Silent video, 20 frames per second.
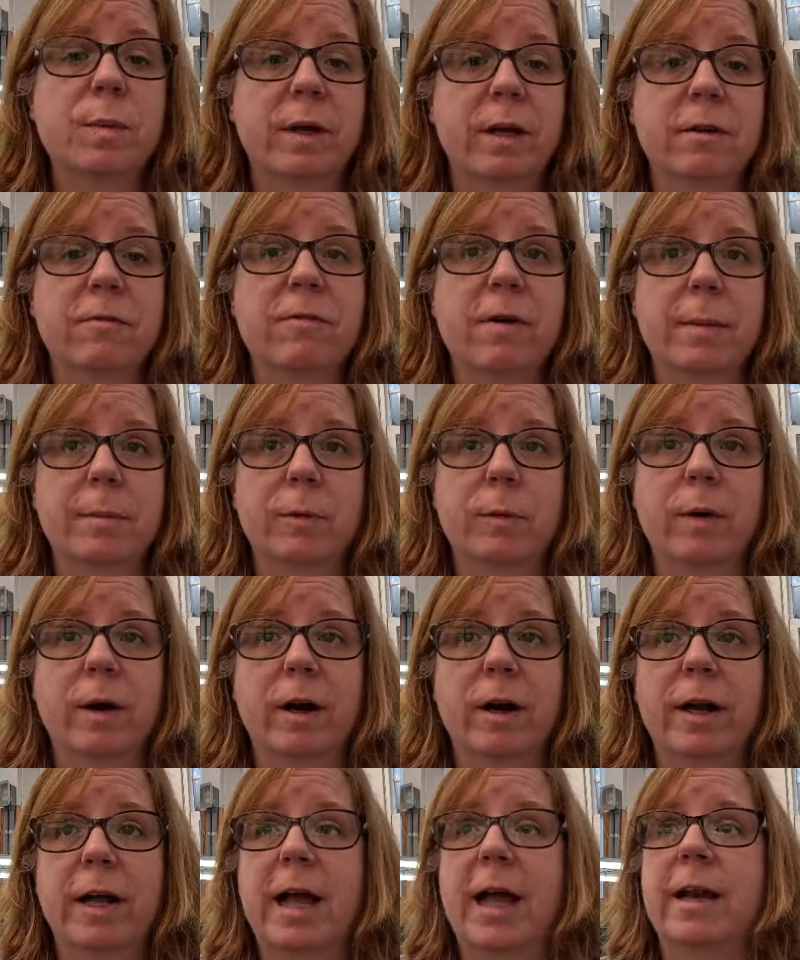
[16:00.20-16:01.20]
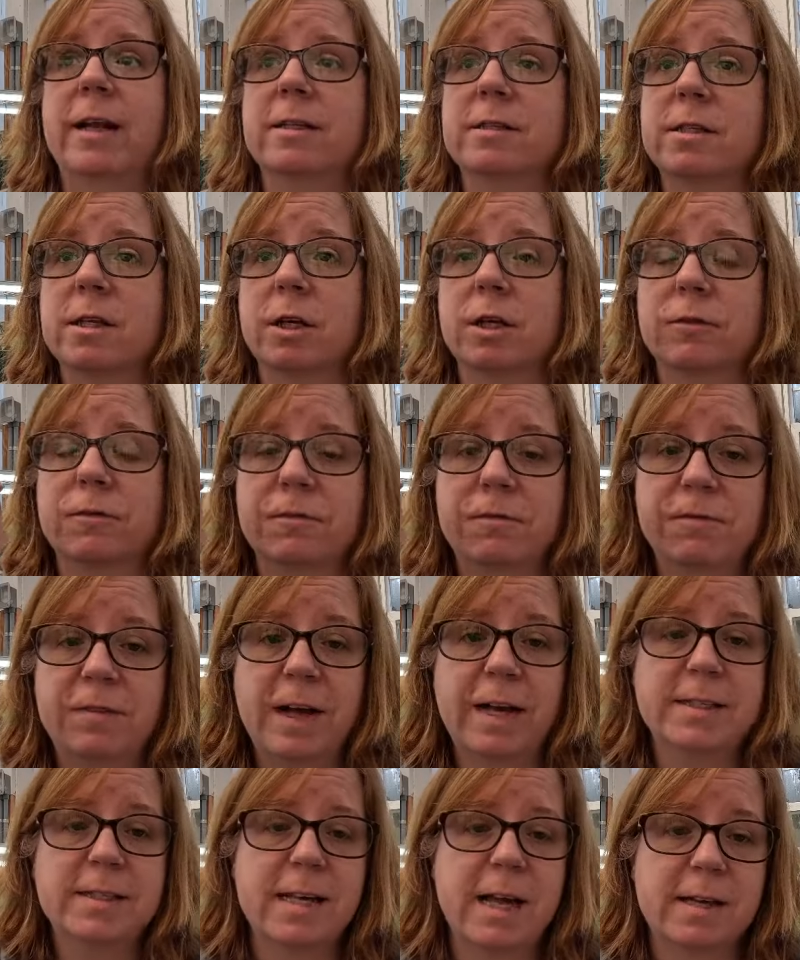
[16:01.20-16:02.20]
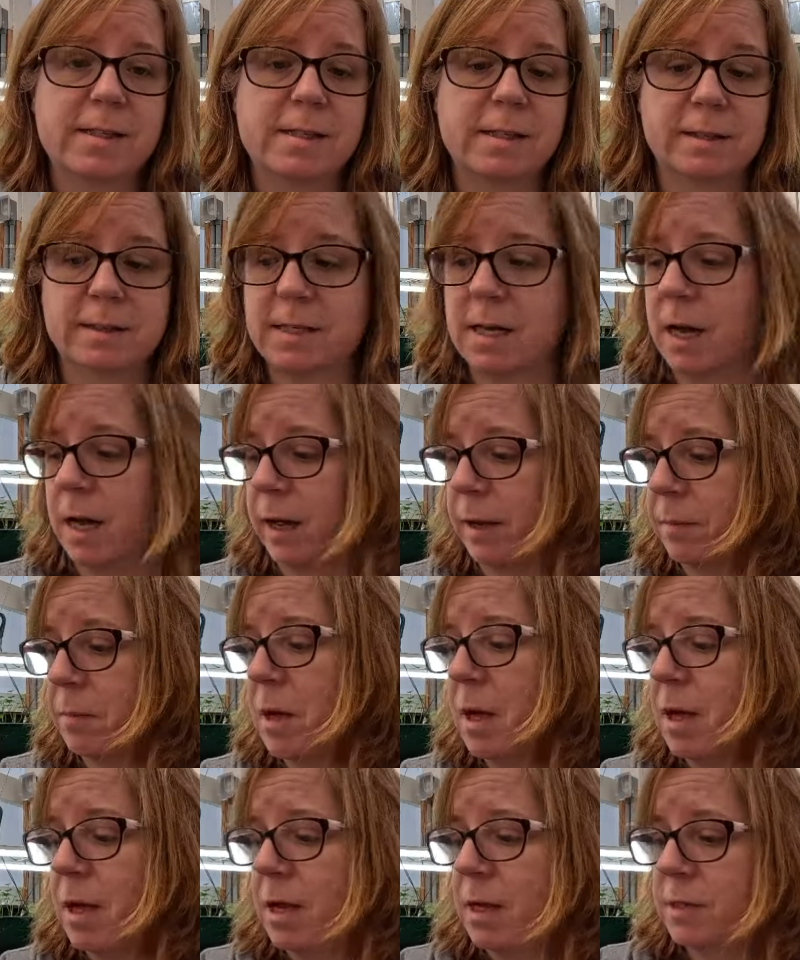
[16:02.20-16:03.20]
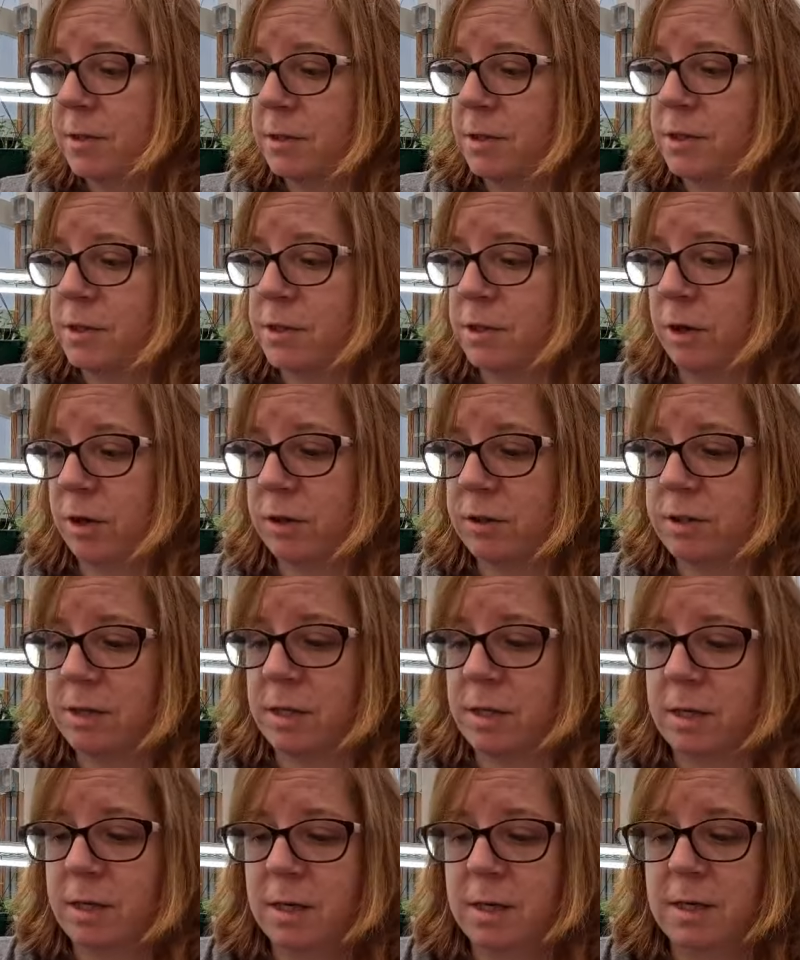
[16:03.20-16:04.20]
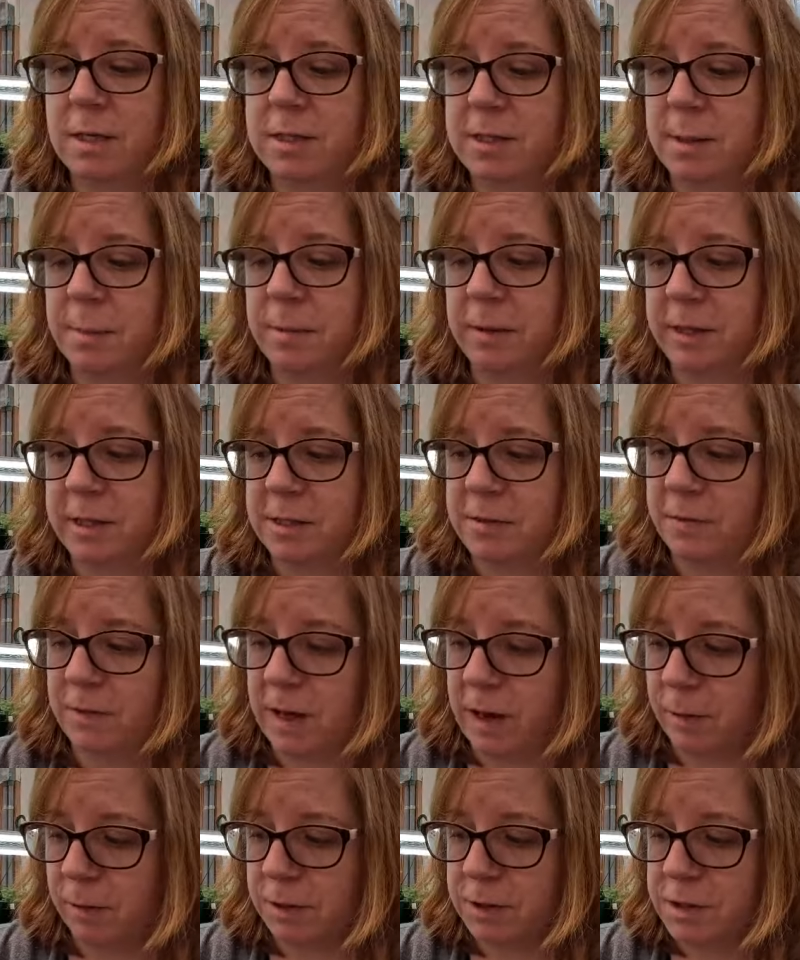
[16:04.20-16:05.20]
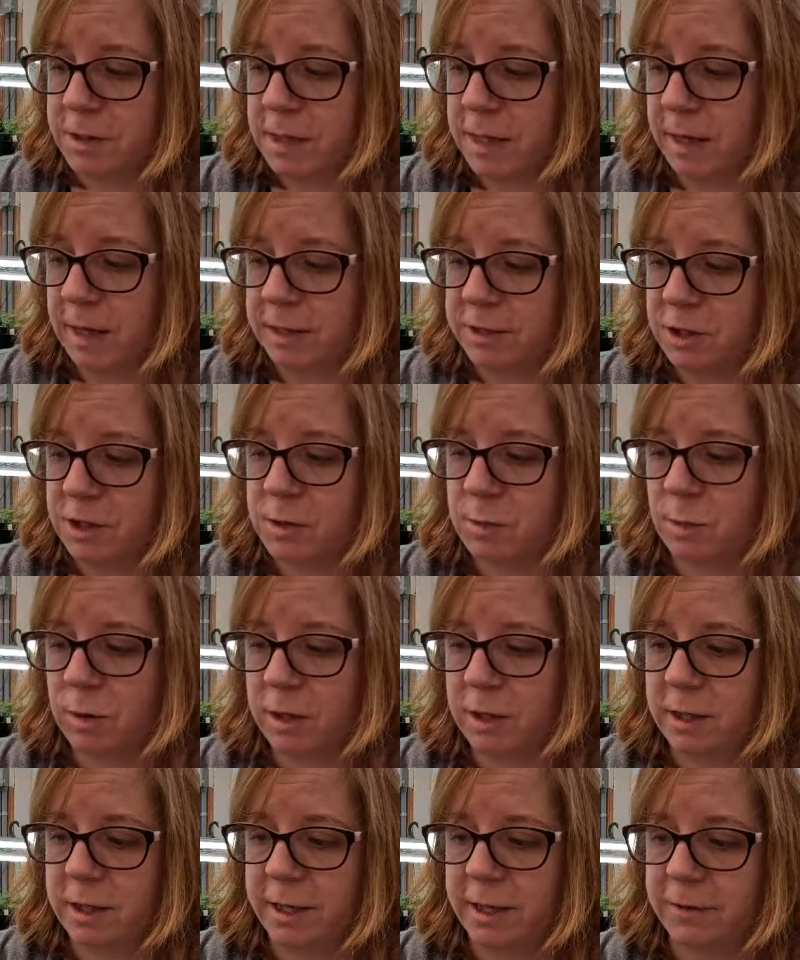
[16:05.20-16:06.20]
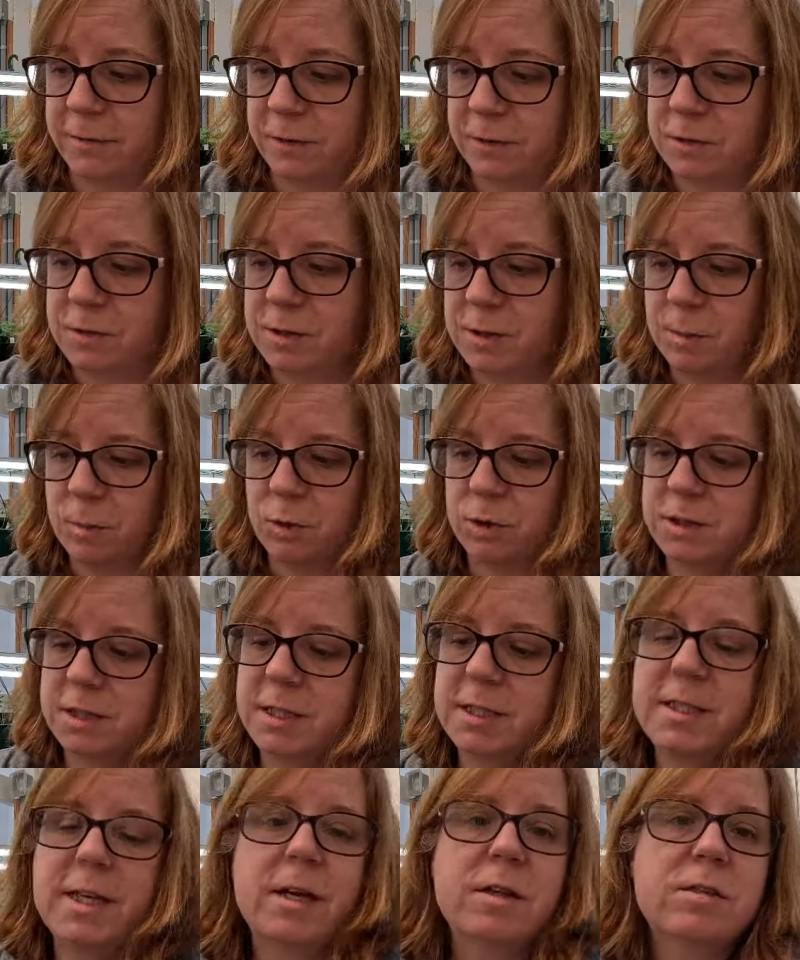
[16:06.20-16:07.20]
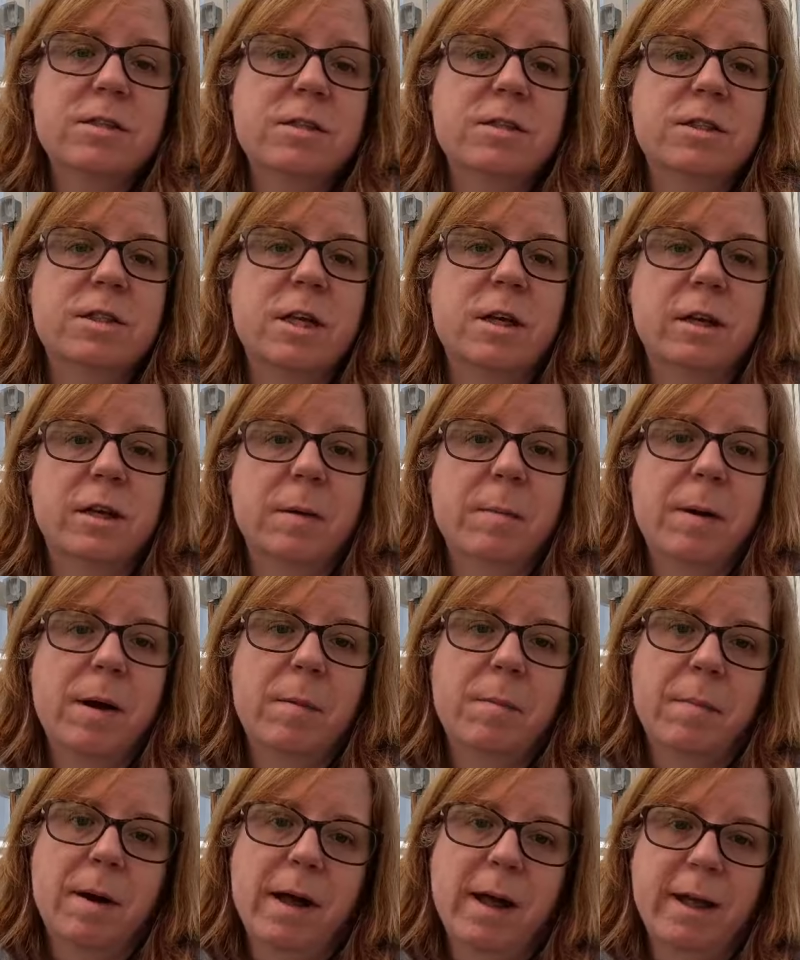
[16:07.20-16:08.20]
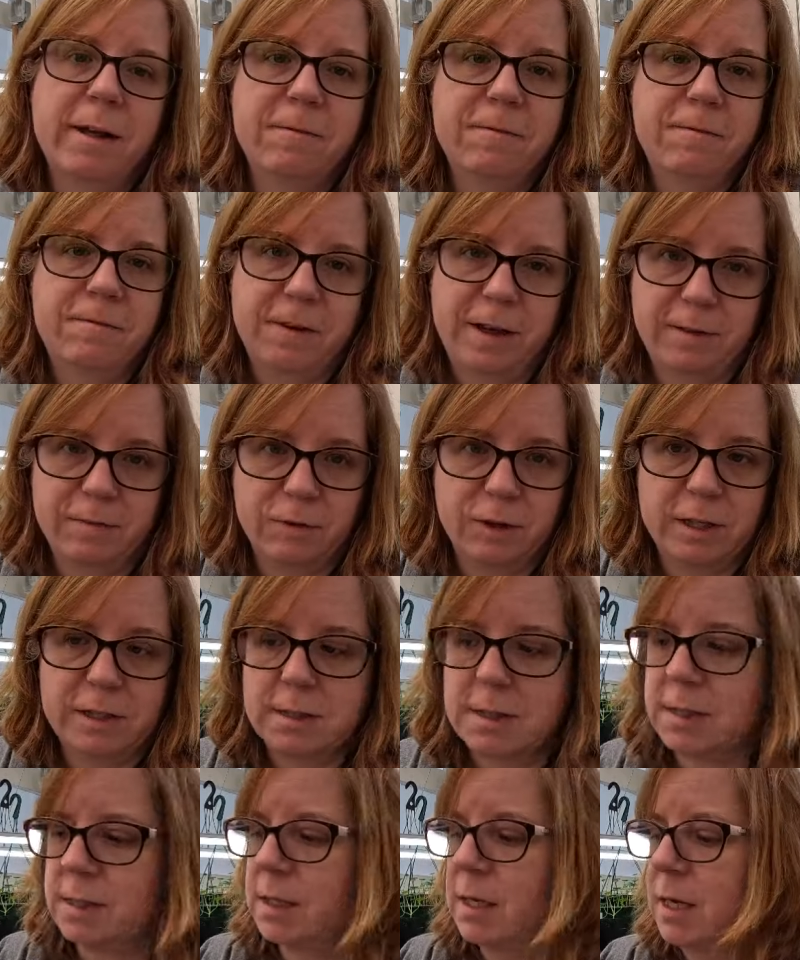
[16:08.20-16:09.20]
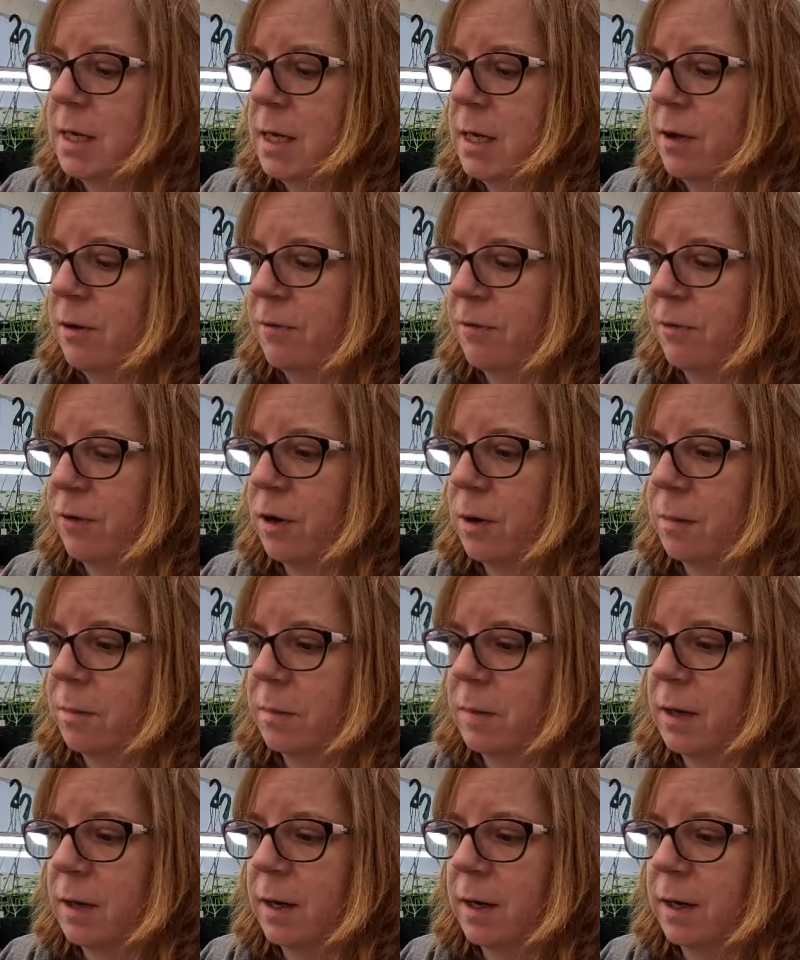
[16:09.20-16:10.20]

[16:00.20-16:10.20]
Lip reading: week in February, and it's a fantastic time to start some of these flowers. And I just wanted to give you some more details and tell you about my favorites from